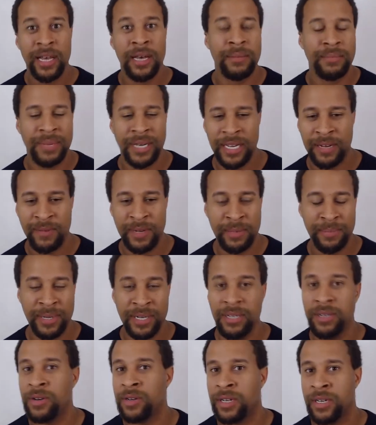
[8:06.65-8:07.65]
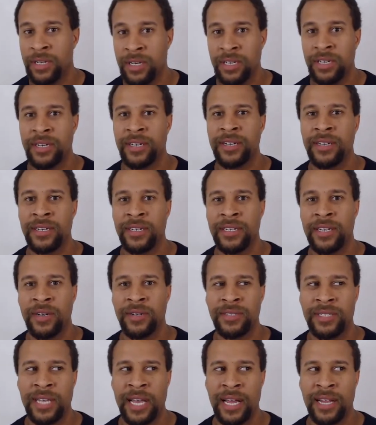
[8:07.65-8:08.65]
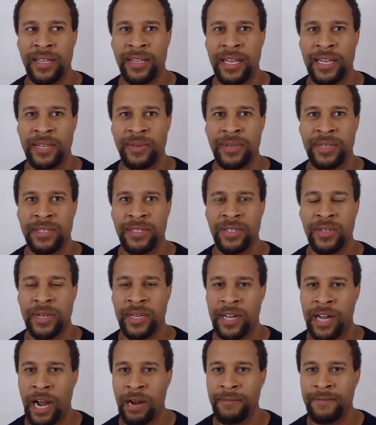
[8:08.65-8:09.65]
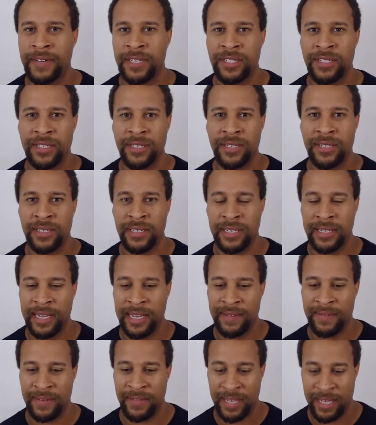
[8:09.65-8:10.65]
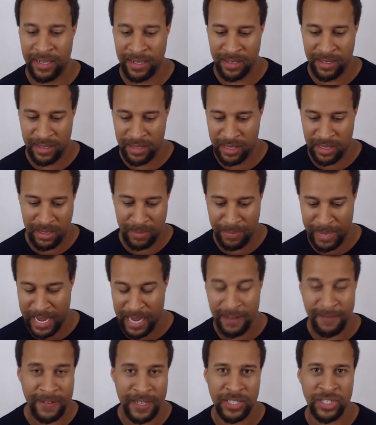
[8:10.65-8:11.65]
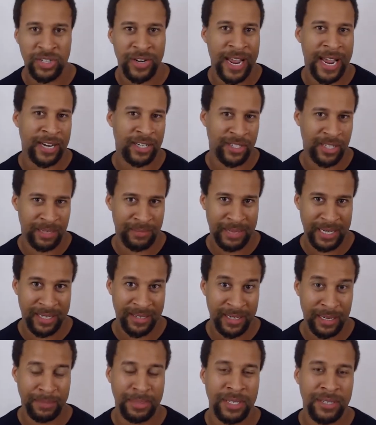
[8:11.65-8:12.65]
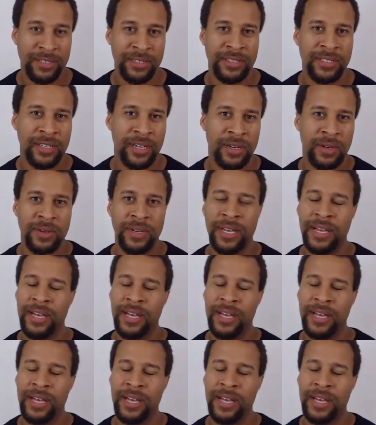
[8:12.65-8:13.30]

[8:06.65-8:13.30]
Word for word: But when you put it on a hook, you know, it's kind of like when you're doing carp fishing. They, they, the panfish are actually big nibblers, so